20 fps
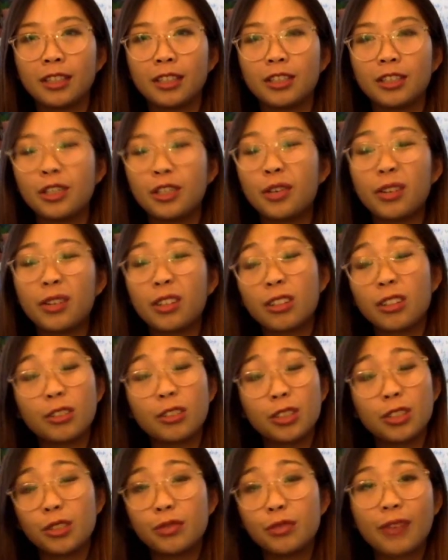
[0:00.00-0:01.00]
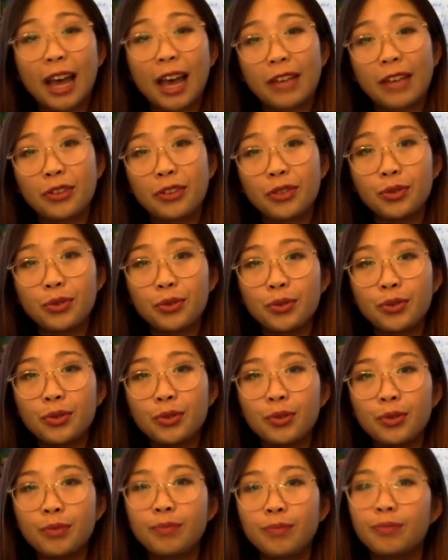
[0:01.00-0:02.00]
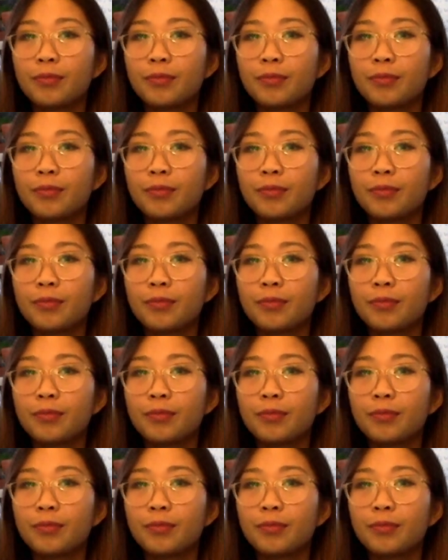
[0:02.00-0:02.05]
You don't want to go too fast too soon.